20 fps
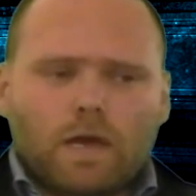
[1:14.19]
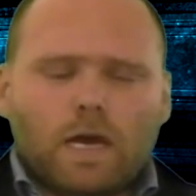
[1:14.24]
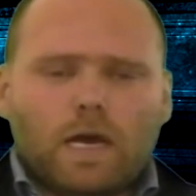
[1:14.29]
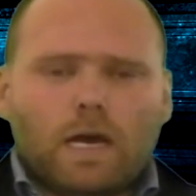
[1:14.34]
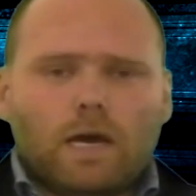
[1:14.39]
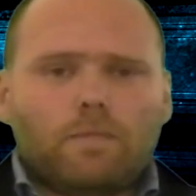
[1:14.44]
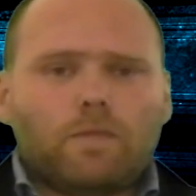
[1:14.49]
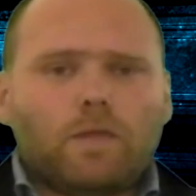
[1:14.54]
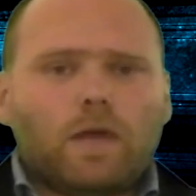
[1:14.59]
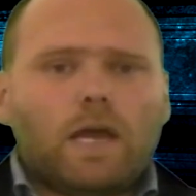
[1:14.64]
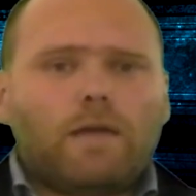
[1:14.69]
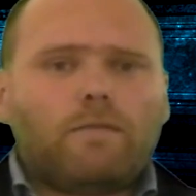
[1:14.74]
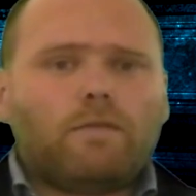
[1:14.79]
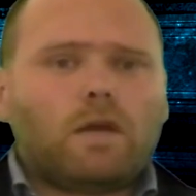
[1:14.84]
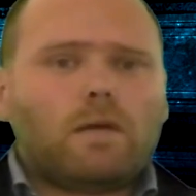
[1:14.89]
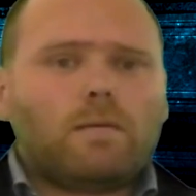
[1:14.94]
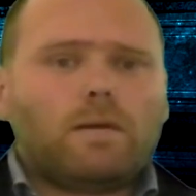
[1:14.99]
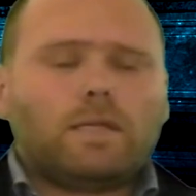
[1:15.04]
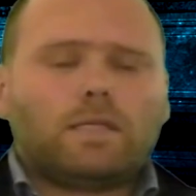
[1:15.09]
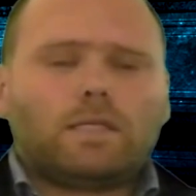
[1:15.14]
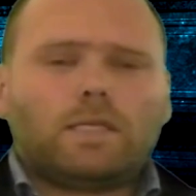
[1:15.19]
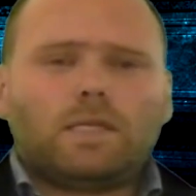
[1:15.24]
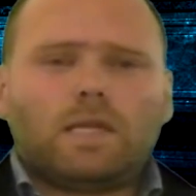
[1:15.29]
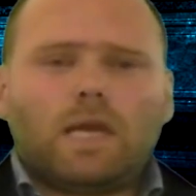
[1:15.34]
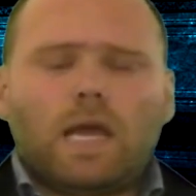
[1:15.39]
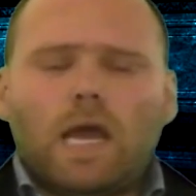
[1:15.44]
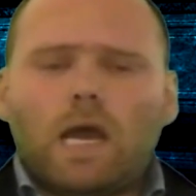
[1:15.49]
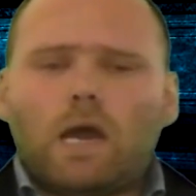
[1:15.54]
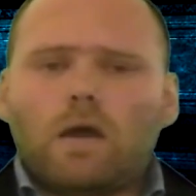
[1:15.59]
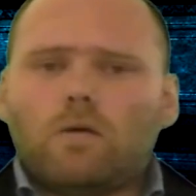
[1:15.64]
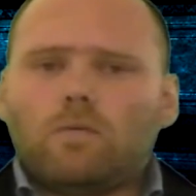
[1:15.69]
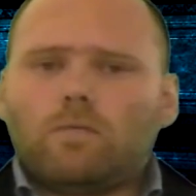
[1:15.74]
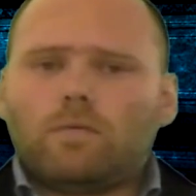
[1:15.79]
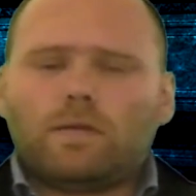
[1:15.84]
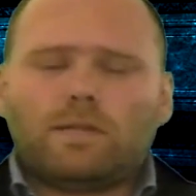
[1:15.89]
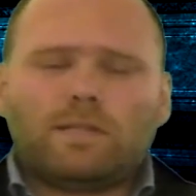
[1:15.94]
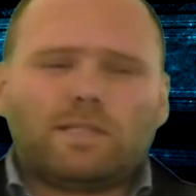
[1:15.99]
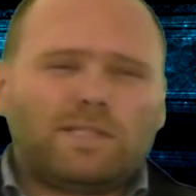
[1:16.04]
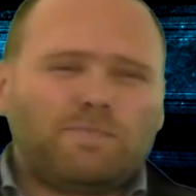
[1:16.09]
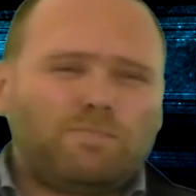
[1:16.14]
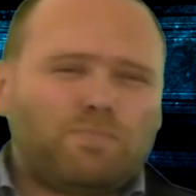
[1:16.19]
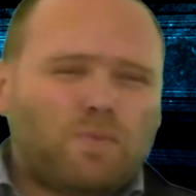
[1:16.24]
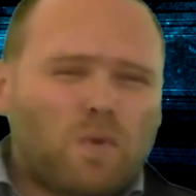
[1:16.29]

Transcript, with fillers: Uh, they haven't commented how it's